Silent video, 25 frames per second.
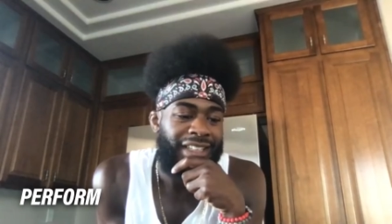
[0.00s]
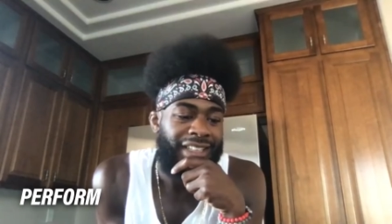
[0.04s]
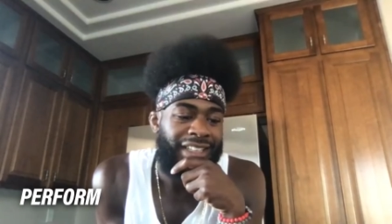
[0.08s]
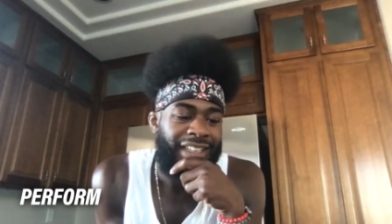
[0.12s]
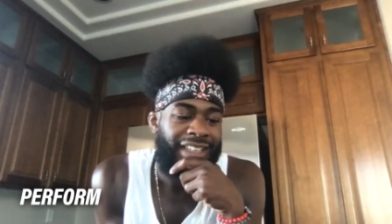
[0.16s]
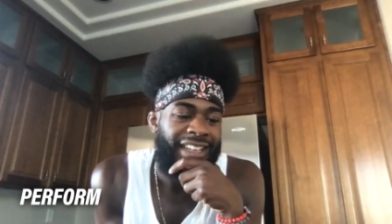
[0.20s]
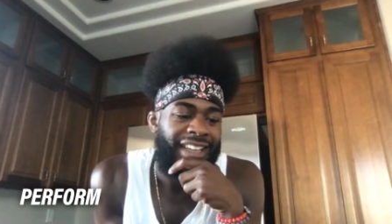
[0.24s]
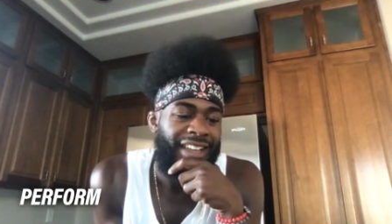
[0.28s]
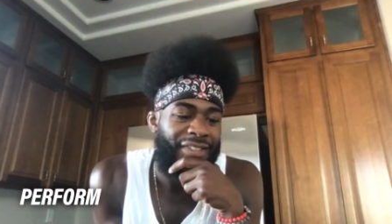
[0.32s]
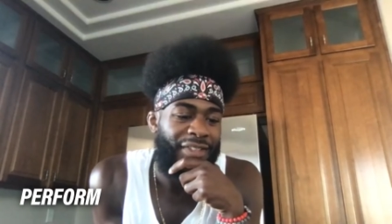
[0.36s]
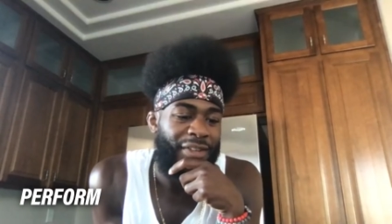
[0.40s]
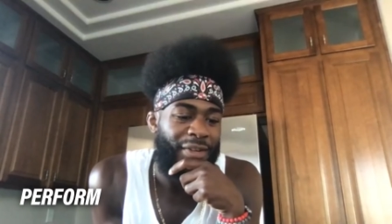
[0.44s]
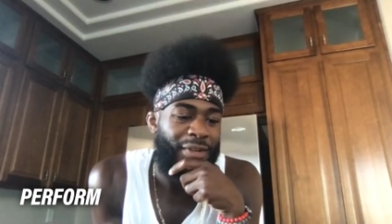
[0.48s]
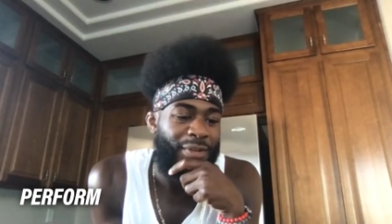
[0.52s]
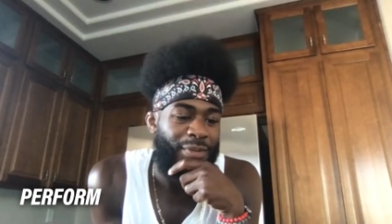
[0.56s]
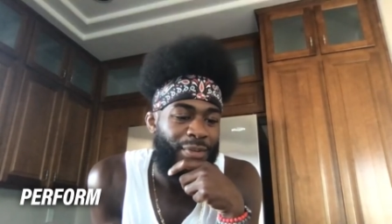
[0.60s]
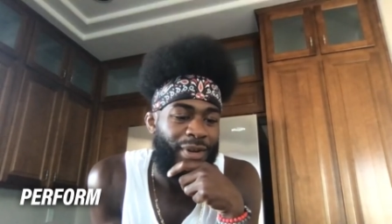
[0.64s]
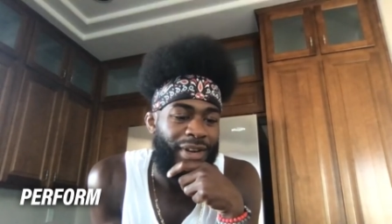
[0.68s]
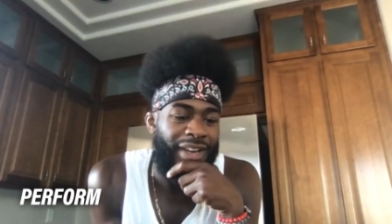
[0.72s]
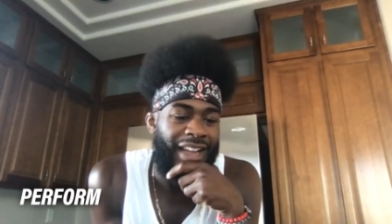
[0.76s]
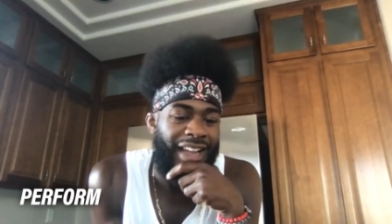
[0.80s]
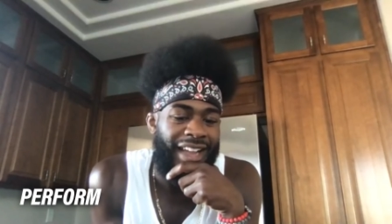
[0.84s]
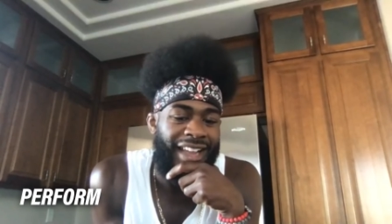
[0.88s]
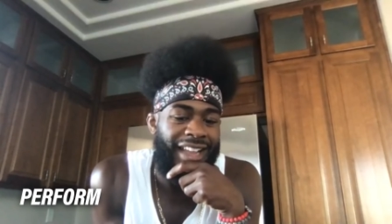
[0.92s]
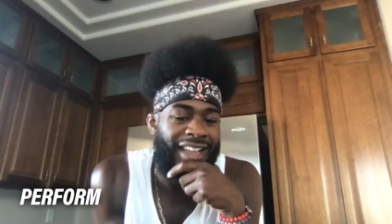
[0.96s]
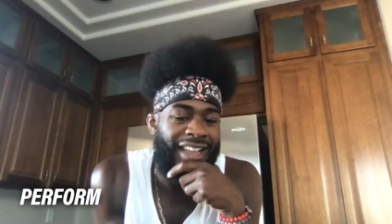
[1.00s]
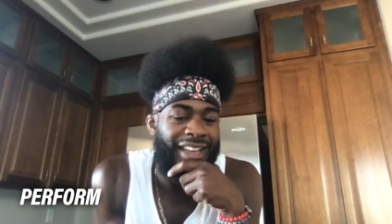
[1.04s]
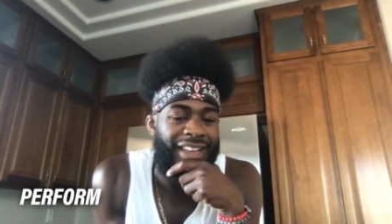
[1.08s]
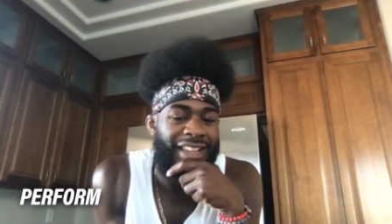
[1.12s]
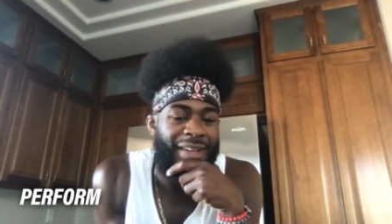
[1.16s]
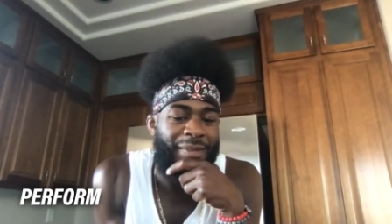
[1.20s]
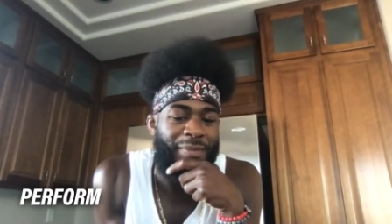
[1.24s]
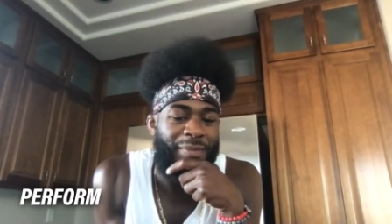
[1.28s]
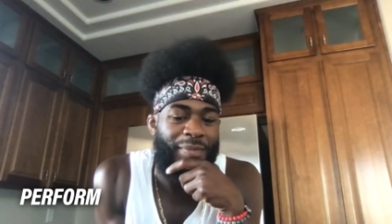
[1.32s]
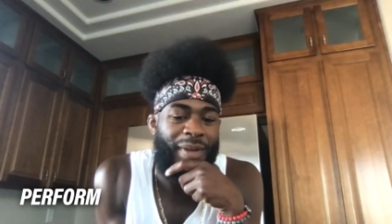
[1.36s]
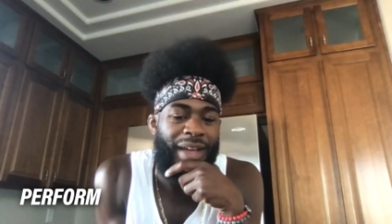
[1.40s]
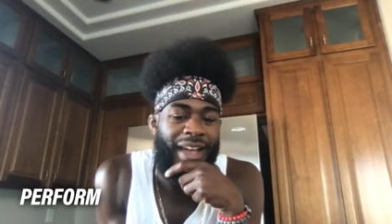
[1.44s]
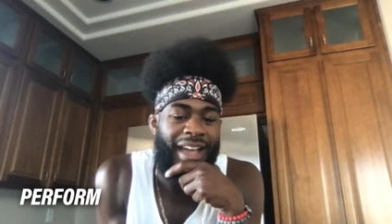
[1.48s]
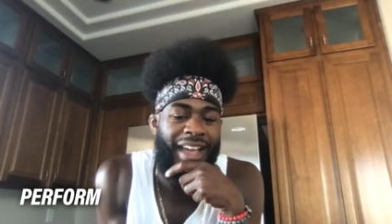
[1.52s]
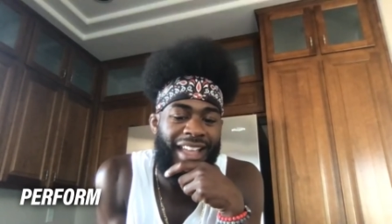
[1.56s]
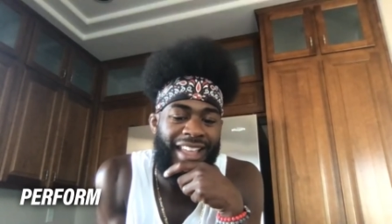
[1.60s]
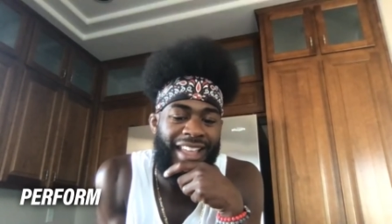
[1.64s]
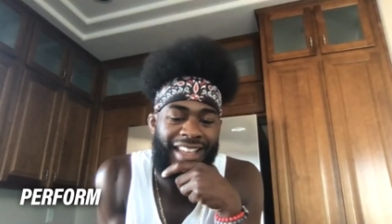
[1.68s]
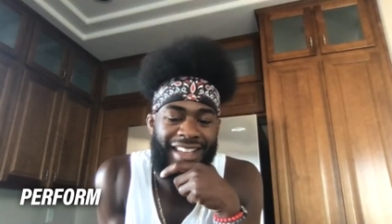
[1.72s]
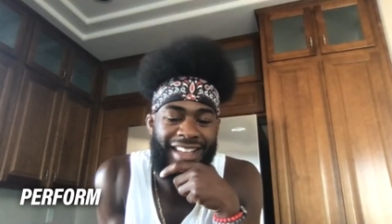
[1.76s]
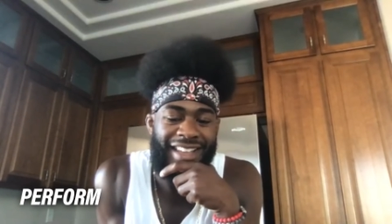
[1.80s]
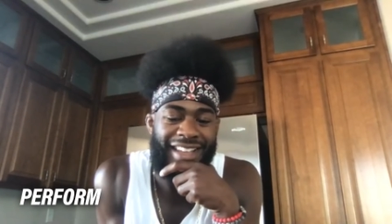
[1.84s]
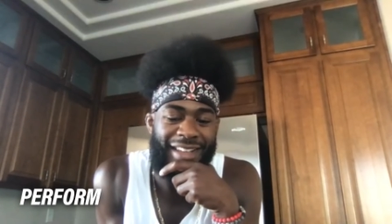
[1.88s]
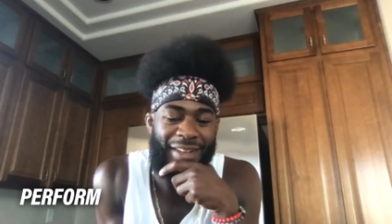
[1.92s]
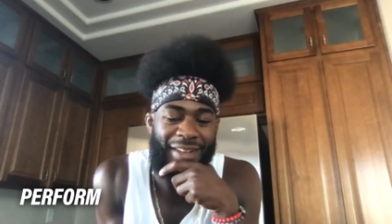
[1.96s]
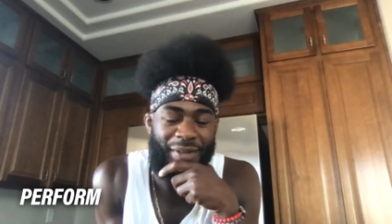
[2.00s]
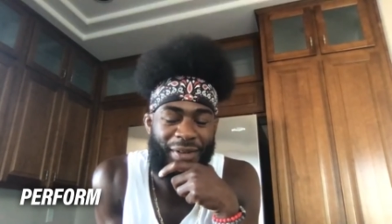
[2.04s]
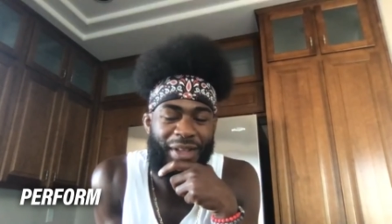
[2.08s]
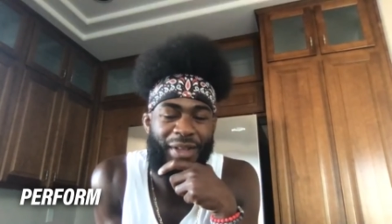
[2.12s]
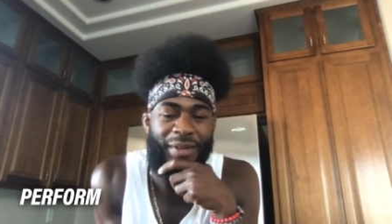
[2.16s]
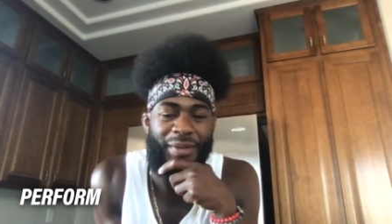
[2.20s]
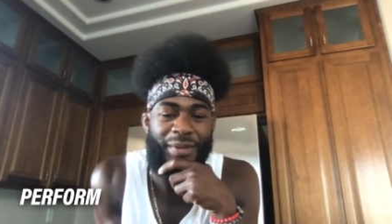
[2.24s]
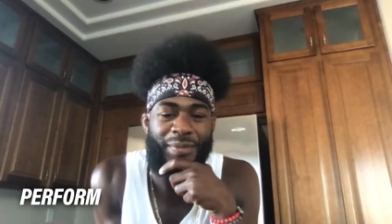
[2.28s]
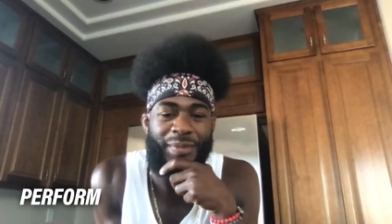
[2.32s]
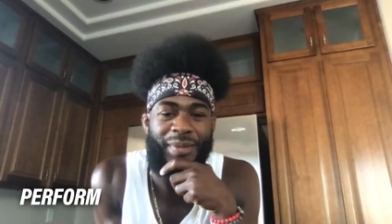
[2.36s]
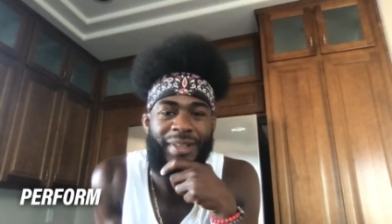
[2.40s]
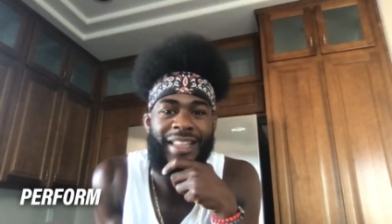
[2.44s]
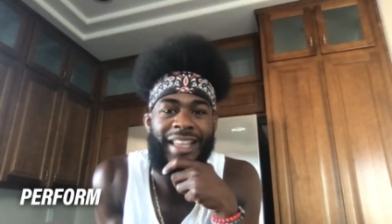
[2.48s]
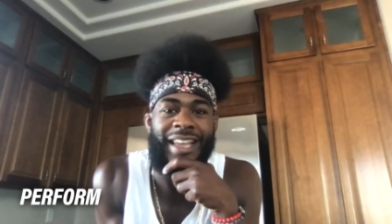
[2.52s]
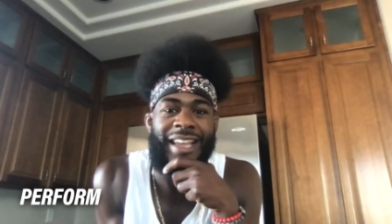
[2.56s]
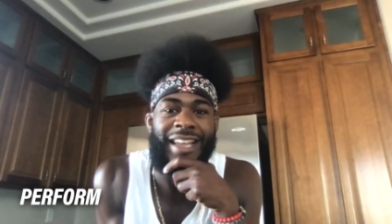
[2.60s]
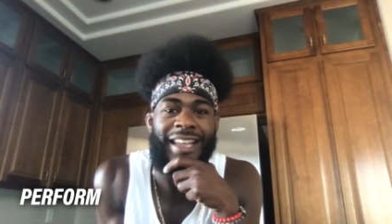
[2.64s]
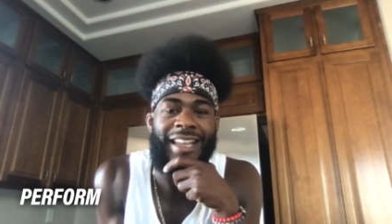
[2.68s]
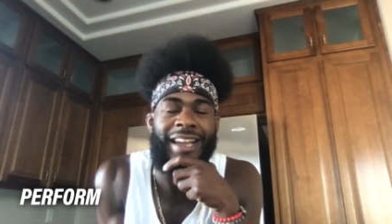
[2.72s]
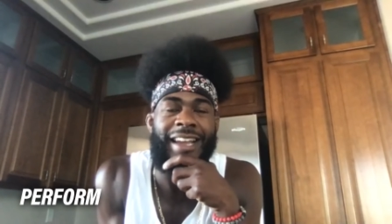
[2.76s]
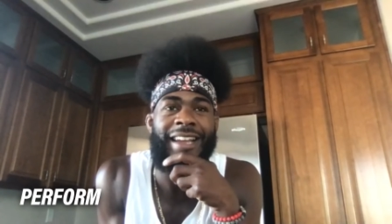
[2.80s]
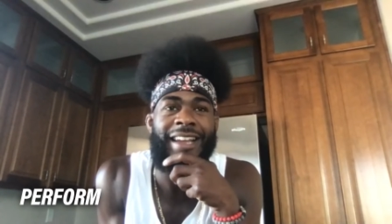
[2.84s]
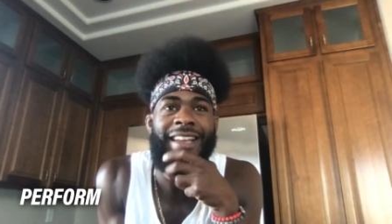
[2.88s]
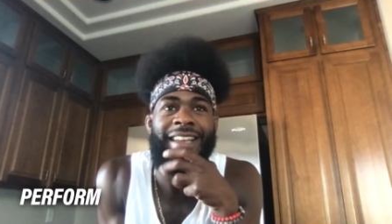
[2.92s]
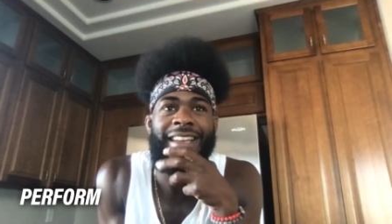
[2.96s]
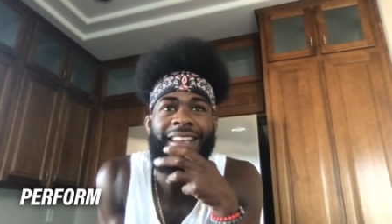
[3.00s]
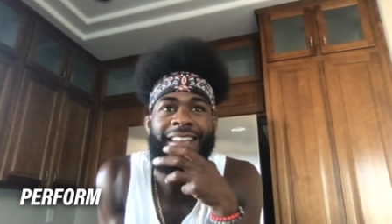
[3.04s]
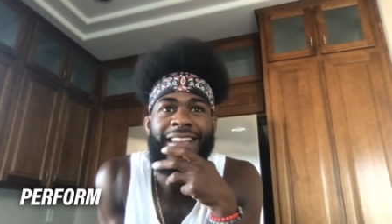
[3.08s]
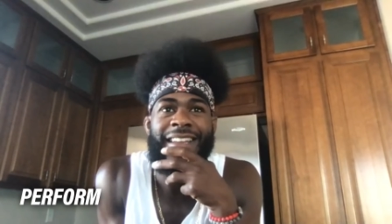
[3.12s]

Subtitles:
if there was one guy I could get back, it would be that guy.